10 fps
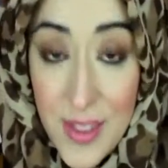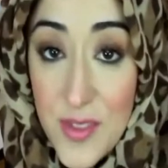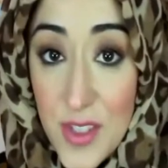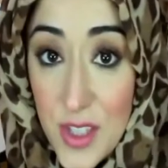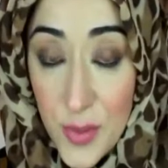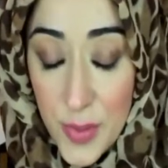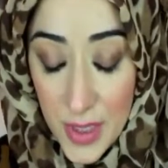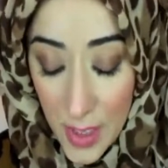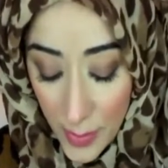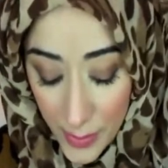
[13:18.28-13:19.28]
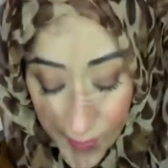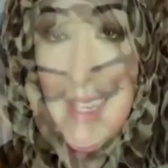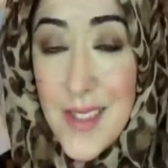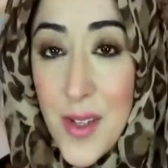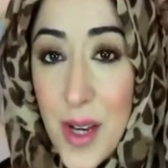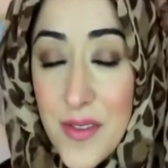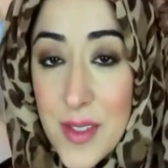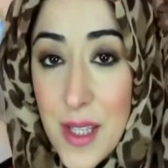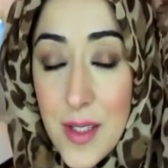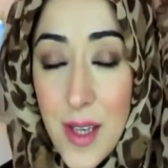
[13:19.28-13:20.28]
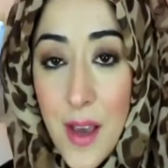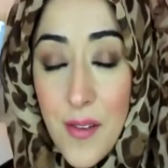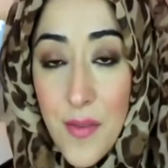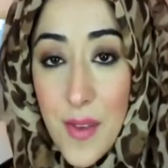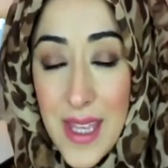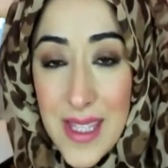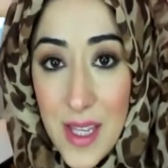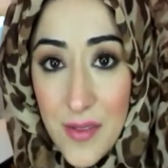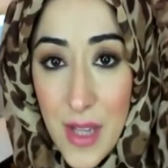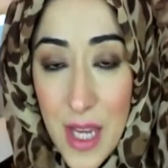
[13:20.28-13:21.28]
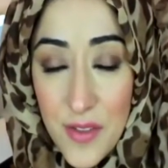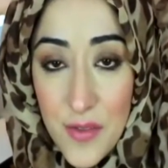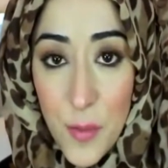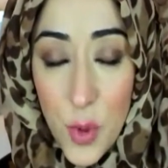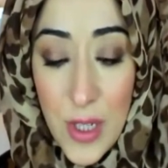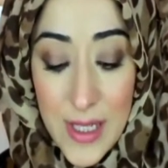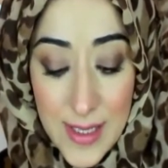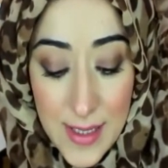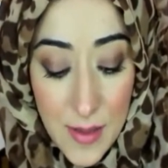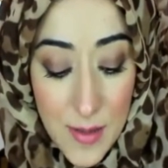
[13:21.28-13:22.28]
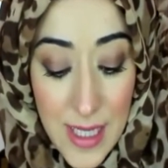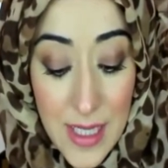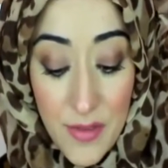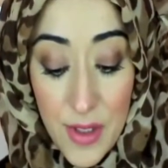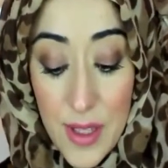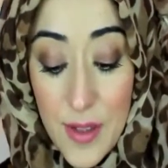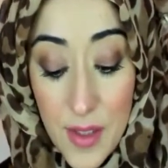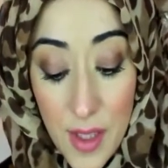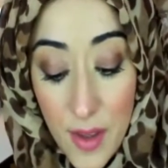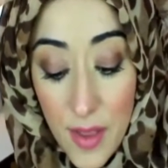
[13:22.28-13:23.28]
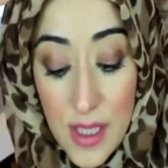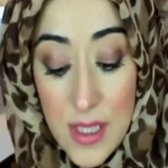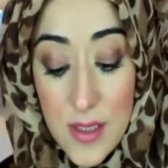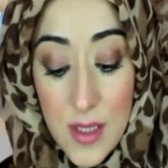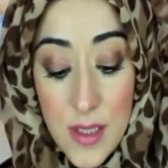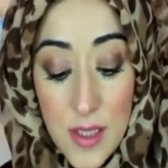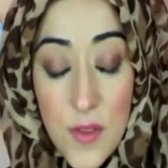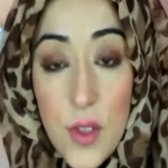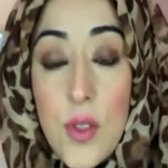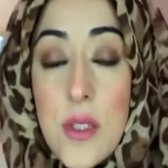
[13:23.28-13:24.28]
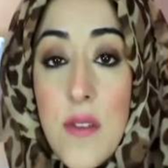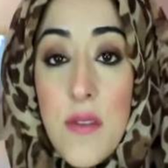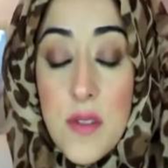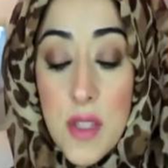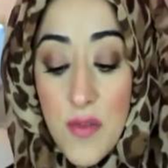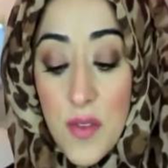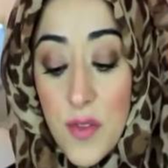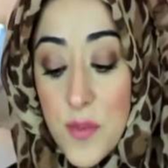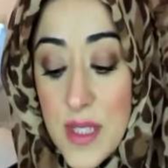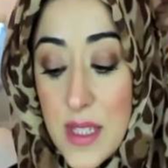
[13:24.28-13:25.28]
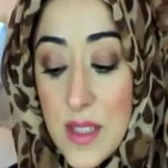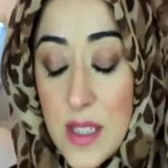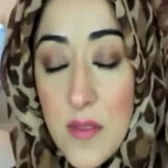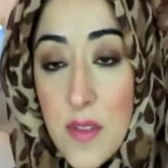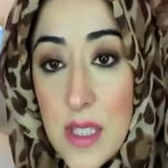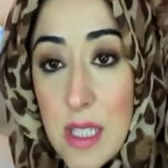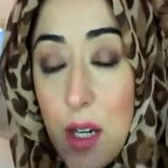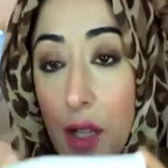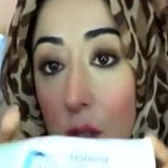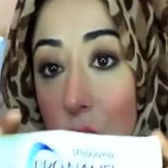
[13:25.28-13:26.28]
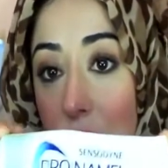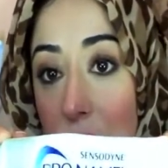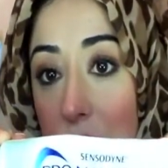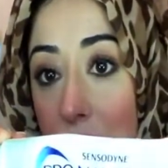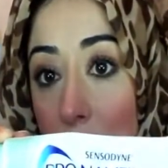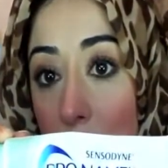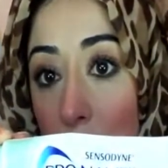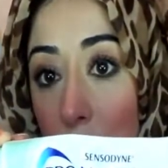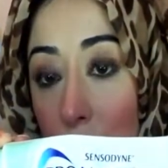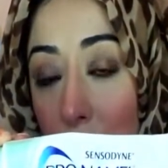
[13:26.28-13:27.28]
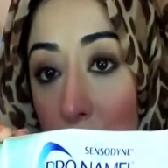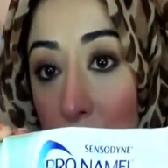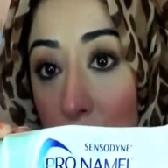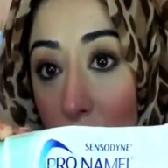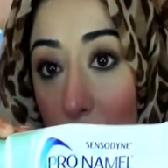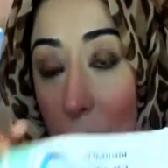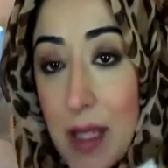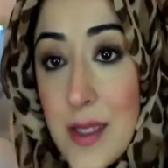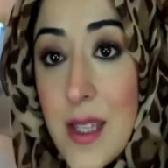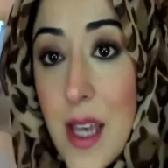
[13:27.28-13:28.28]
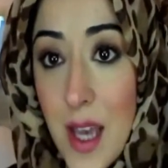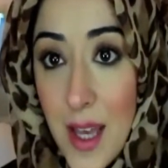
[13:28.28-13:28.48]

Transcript: in this video, but I won't. Okay, so I've kind of more or less said everything. The other thing is that if you do suffer from sensitivity, I use this Pronamel toothpaste.